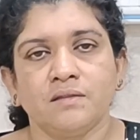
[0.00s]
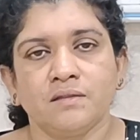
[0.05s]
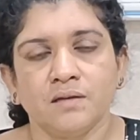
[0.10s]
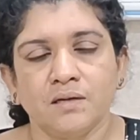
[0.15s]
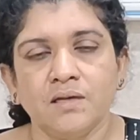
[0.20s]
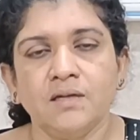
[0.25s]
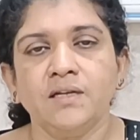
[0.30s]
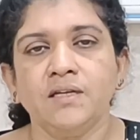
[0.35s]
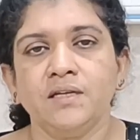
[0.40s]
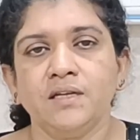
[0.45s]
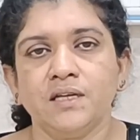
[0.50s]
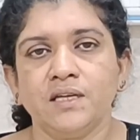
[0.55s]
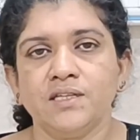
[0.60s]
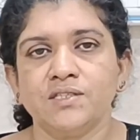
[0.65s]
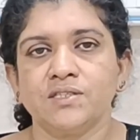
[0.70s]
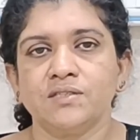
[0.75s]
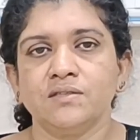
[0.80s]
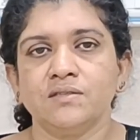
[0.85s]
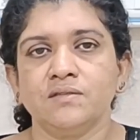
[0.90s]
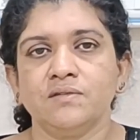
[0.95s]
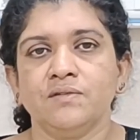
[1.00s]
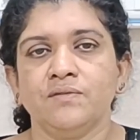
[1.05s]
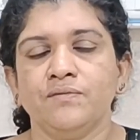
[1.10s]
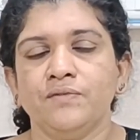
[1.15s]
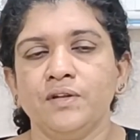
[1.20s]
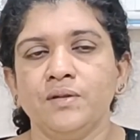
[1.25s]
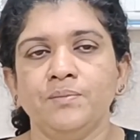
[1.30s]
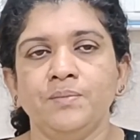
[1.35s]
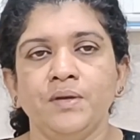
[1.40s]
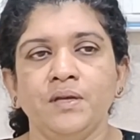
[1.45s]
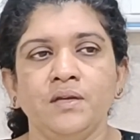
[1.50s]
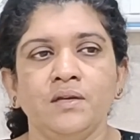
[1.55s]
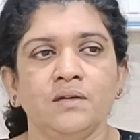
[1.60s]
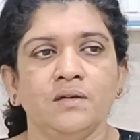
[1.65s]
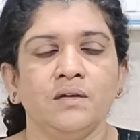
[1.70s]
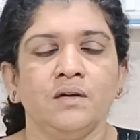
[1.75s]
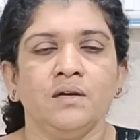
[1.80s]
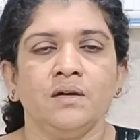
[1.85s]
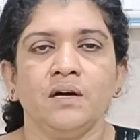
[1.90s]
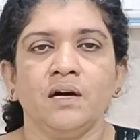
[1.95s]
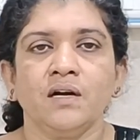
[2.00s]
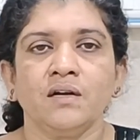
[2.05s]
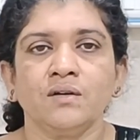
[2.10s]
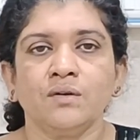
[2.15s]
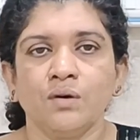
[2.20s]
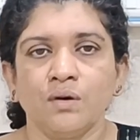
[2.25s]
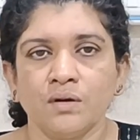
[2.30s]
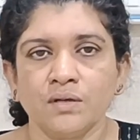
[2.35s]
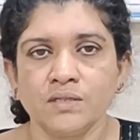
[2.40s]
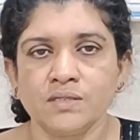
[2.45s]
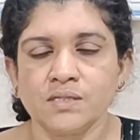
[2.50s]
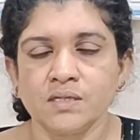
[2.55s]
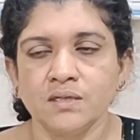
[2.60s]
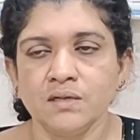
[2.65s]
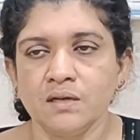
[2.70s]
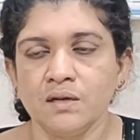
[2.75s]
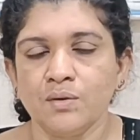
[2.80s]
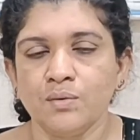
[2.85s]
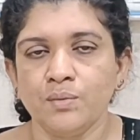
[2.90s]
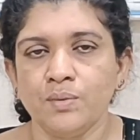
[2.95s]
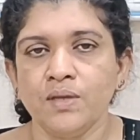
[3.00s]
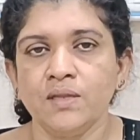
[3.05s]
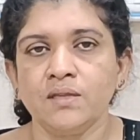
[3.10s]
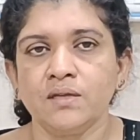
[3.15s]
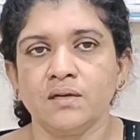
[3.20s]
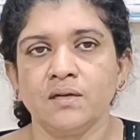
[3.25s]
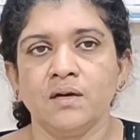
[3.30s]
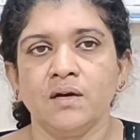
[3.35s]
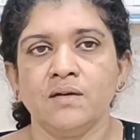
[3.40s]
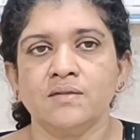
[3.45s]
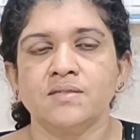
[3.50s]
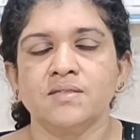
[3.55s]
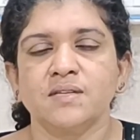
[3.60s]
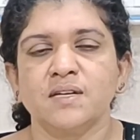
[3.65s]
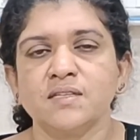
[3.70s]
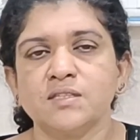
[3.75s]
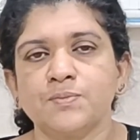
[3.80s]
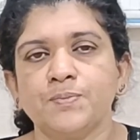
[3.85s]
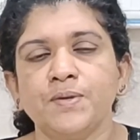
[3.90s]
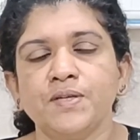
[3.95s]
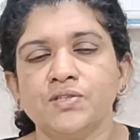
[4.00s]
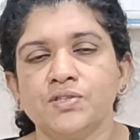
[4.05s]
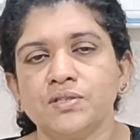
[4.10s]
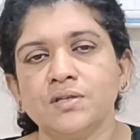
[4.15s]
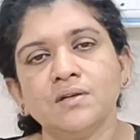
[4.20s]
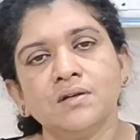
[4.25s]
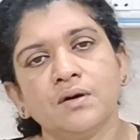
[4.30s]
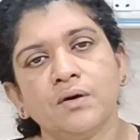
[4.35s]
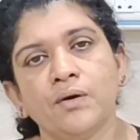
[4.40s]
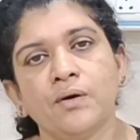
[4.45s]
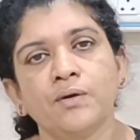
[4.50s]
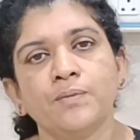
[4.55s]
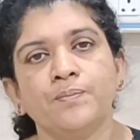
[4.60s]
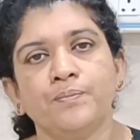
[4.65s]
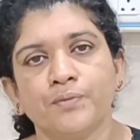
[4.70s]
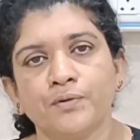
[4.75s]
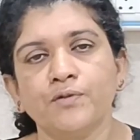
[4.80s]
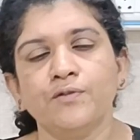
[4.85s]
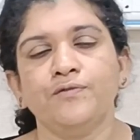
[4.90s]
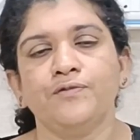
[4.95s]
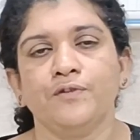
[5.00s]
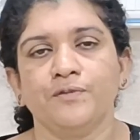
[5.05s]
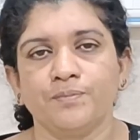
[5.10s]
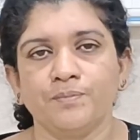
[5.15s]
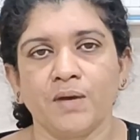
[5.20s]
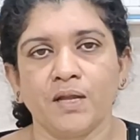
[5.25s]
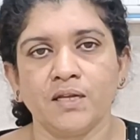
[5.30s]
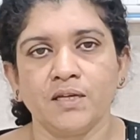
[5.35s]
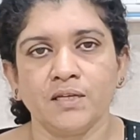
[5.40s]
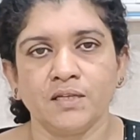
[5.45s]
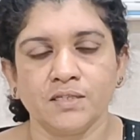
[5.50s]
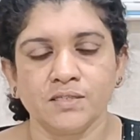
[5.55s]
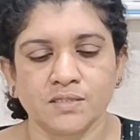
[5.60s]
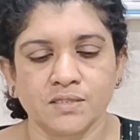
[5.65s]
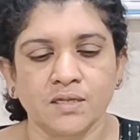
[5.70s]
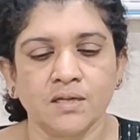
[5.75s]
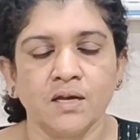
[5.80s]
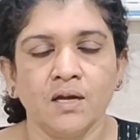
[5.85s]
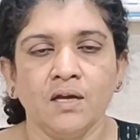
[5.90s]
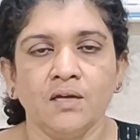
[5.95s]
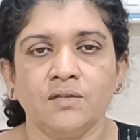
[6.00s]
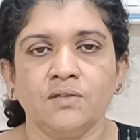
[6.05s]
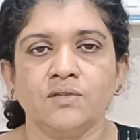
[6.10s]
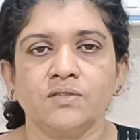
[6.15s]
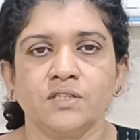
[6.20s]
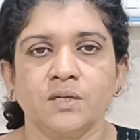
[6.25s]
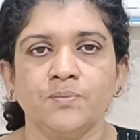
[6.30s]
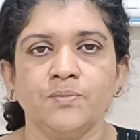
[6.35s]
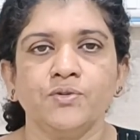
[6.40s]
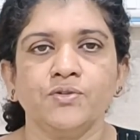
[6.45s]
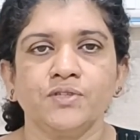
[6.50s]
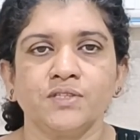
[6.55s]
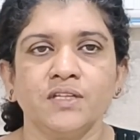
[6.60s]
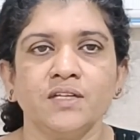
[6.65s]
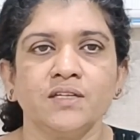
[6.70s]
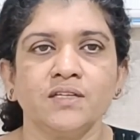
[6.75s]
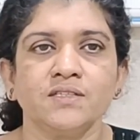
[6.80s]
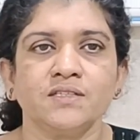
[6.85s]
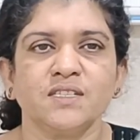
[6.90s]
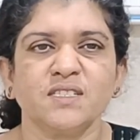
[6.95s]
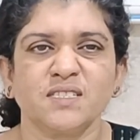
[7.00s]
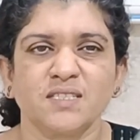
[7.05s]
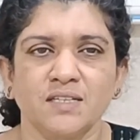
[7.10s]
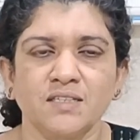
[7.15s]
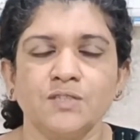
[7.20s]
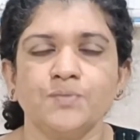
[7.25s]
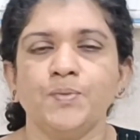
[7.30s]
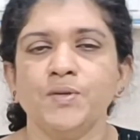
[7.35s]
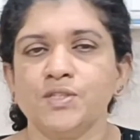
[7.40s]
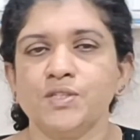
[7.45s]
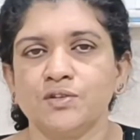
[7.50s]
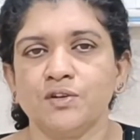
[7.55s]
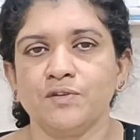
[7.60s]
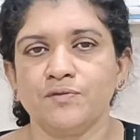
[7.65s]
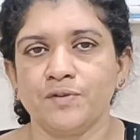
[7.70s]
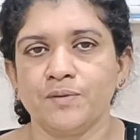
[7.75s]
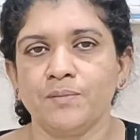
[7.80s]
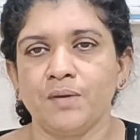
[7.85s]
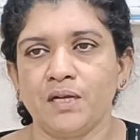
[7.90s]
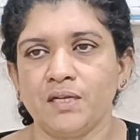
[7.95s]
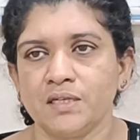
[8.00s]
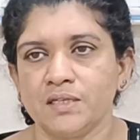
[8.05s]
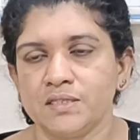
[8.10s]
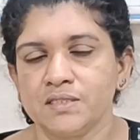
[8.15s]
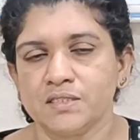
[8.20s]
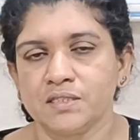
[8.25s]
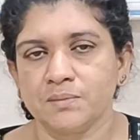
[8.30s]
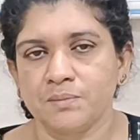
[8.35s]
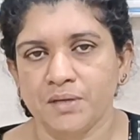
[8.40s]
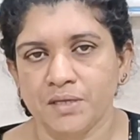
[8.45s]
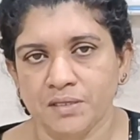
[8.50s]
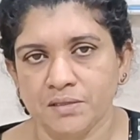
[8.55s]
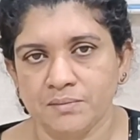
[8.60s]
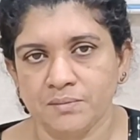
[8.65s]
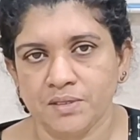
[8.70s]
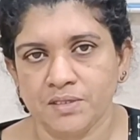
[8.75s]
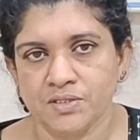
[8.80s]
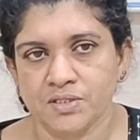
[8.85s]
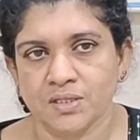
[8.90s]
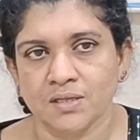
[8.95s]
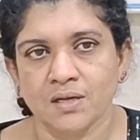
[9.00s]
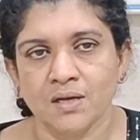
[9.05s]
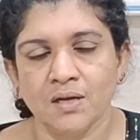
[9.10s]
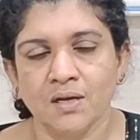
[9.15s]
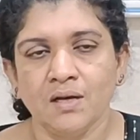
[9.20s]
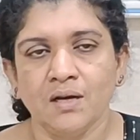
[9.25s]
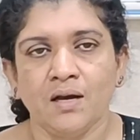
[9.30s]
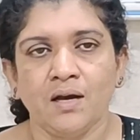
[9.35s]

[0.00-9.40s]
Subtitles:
Third indication will be a goiter with suspicion or proof of malignancy. Now suppose there is a suspicion of a malignancy by imaging,